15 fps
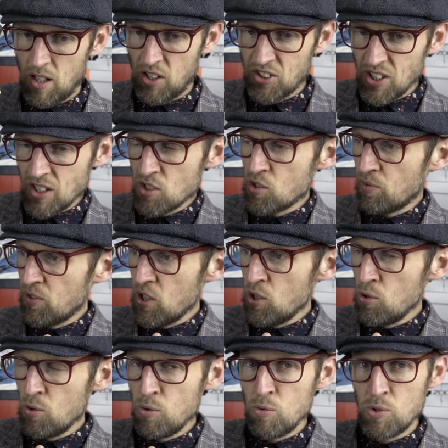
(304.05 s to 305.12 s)
I think there's a
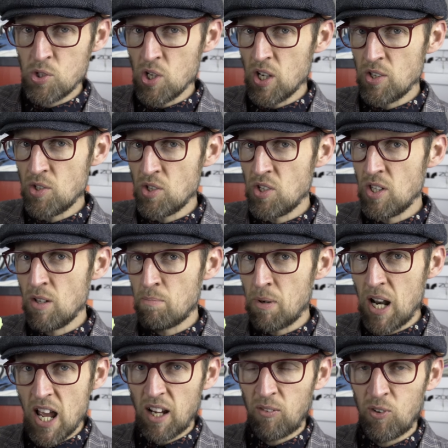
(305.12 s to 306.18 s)
few sizes in the
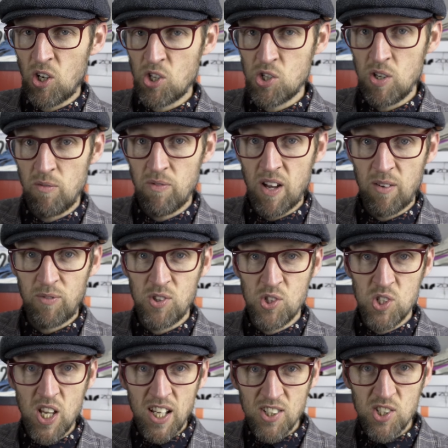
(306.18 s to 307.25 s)
black version, in fact, for
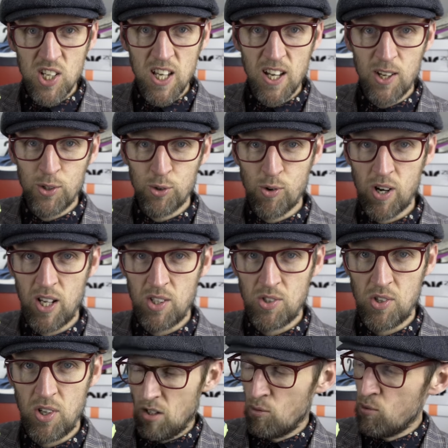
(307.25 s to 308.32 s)
60 Earth
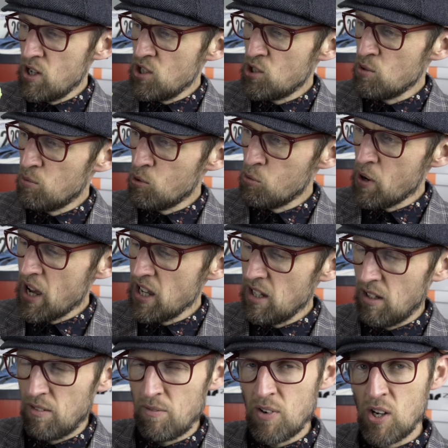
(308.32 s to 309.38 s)
credits. Reasonable weight,
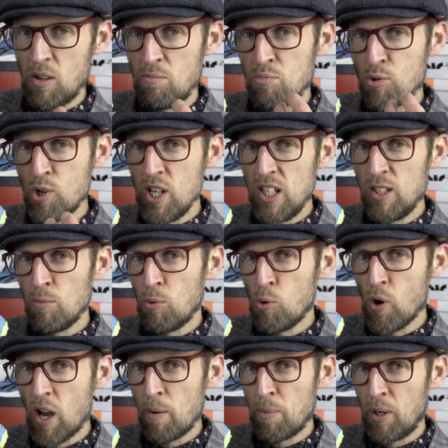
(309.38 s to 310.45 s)
very
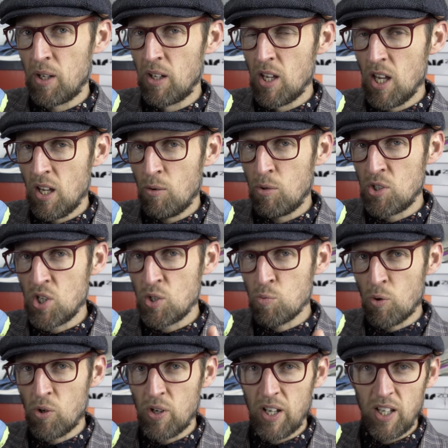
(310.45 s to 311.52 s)
breathable upper, which is
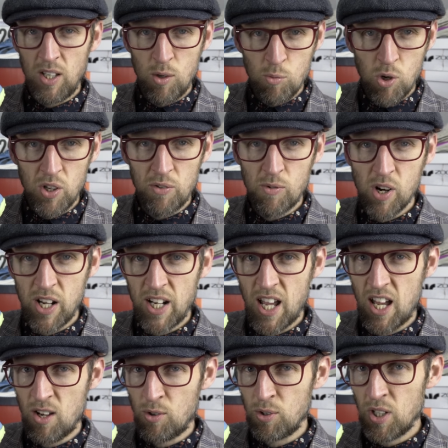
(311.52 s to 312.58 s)
what you want right
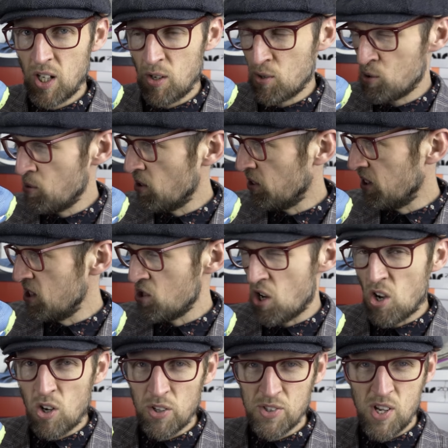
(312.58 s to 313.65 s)
now, you know, as we've got these
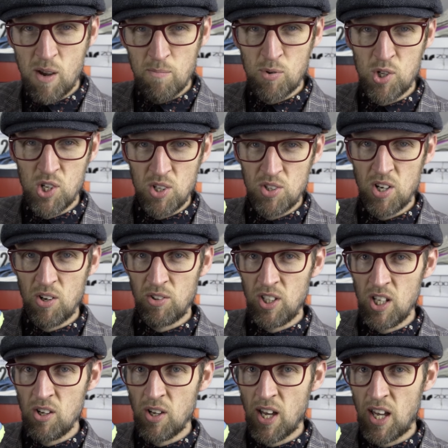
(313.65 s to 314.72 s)
hot temperatures here in
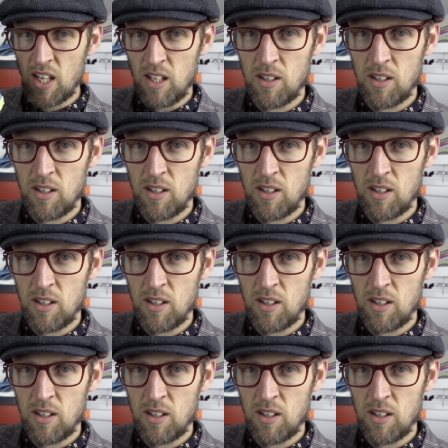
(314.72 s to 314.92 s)
the UK.